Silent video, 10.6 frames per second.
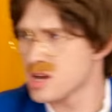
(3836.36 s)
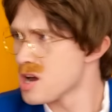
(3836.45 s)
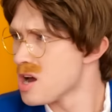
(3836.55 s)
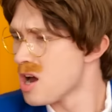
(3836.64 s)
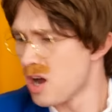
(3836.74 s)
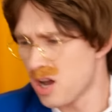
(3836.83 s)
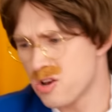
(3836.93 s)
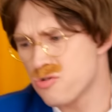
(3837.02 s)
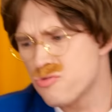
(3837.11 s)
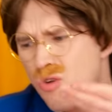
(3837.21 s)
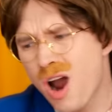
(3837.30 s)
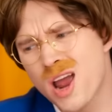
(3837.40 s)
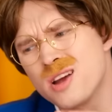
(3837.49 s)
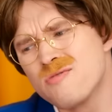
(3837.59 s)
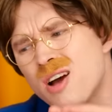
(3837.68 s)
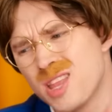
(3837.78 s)
You're
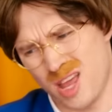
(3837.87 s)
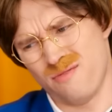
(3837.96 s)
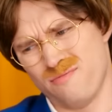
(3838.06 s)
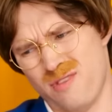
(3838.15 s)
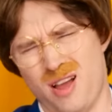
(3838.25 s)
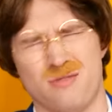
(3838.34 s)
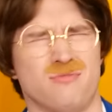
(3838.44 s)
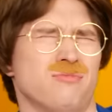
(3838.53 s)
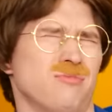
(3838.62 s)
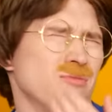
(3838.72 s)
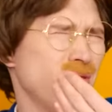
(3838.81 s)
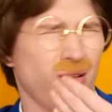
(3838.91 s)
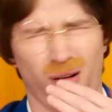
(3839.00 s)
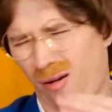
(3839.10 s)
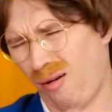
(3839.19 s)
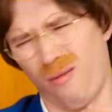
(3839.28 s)
delusional. I mean this in the nicest
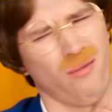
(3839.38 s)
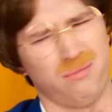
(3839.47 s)
way, but